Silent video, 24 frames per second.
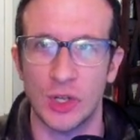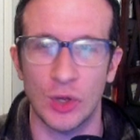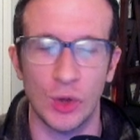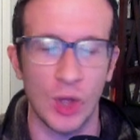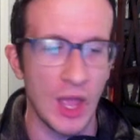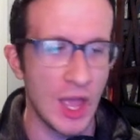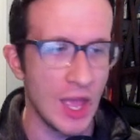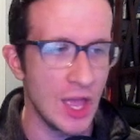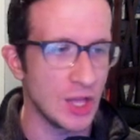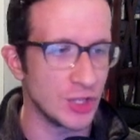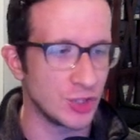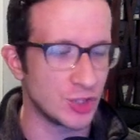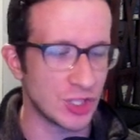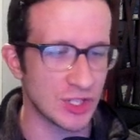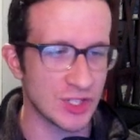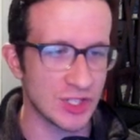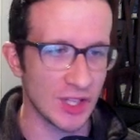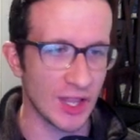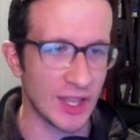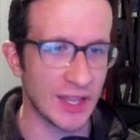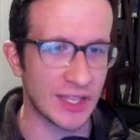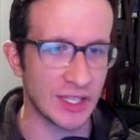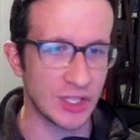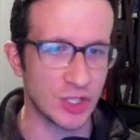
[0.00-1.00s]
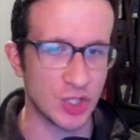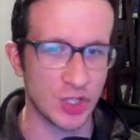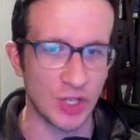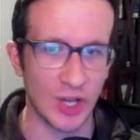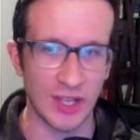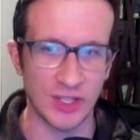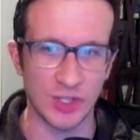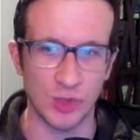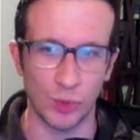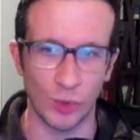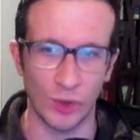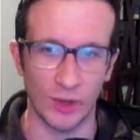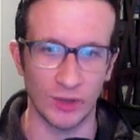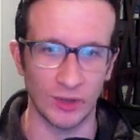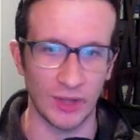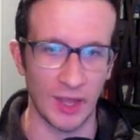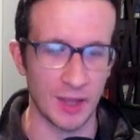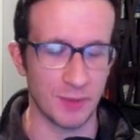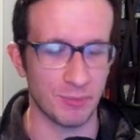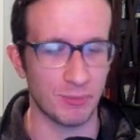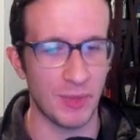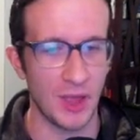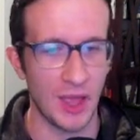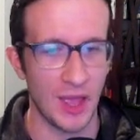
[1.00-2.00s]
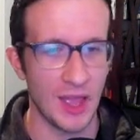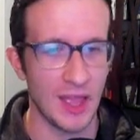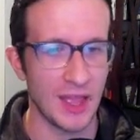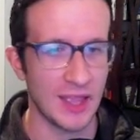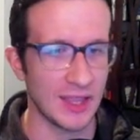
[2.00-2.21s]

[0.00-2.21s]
So just like in chess, where like